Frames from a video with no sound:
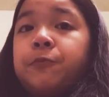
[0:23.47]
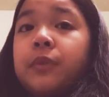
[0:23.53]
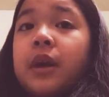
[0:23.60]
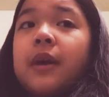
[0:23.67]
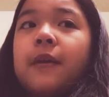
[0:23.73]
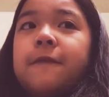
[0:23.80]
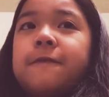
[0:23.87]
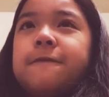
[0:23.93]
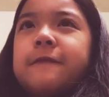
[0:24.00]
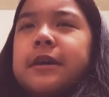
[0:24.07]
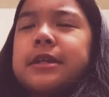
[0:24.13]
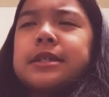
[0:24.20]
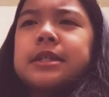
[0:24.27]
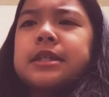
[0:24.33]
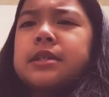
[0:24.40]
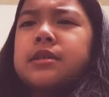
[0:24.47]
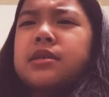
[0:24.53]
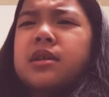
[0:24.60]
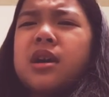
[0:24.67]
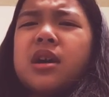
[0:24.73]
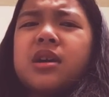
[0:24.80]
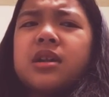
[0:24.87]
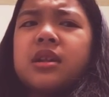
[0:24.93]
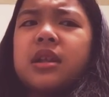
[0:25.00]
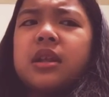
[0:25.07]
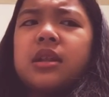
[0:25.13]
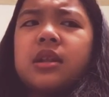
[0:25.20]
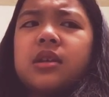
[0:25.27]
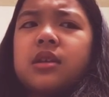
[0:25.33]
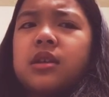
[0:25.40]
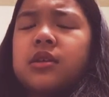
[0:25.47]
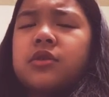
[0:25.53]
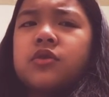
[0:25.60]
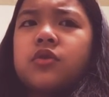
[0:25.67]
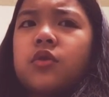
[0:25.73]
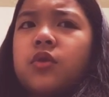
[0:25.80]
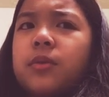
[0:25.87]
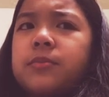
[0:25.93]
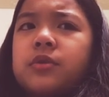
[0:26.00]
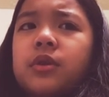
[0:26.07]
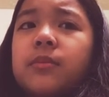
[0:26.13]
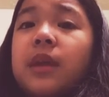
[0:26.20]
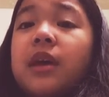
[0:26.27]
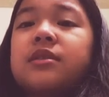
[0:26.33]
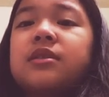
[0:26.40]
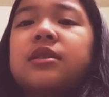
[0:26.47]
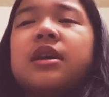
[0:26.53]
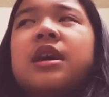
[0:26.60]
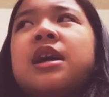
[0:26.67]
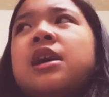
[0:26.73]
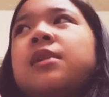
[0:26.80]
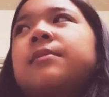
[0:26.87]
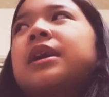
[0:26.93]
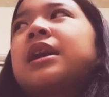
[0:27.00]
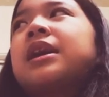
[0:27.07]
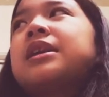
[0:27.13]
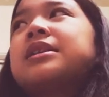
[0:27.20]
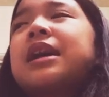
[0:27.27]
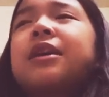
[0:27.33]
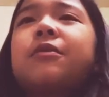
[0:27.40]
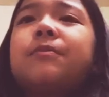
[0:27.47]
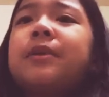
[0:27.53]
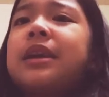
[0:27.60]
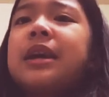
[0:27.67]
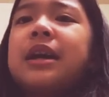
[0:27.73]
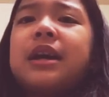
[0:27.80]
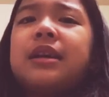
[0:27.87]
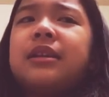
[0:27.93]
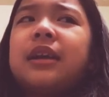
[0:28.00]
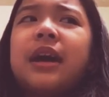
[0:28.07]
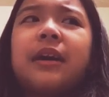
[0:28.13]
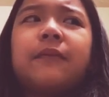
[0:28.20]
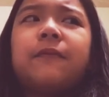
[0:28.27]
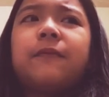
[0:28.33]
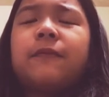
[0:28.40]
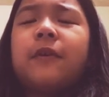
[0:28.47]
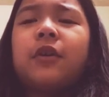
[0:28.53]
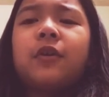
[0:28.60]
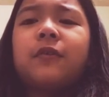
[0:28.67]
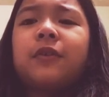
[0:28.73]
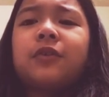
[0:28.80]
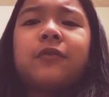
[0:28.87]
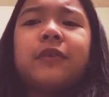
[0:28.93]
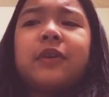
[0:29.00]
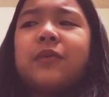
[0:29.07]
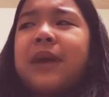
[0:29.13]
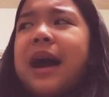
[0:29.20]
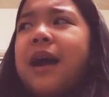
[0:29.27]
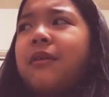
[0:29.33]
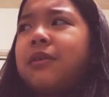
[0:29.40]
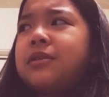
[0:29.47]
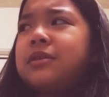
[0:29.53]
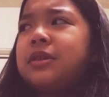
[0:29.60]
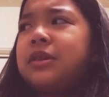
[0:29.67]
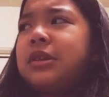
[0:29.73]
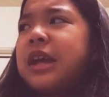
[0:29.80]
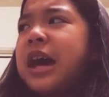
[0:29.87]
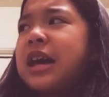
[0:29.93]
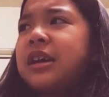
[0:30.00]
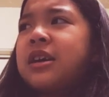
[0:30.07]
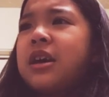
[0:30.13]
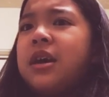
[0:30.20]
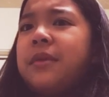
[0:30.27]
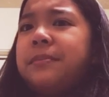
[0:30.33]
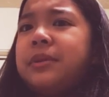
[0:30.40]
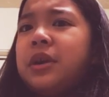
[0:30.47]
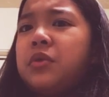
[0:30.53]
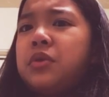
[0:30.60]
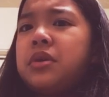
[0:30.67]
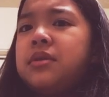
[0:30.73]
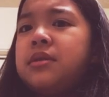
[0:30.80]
if it's not in the description, that's because I don't put it in like for the first few hours so that it could upload.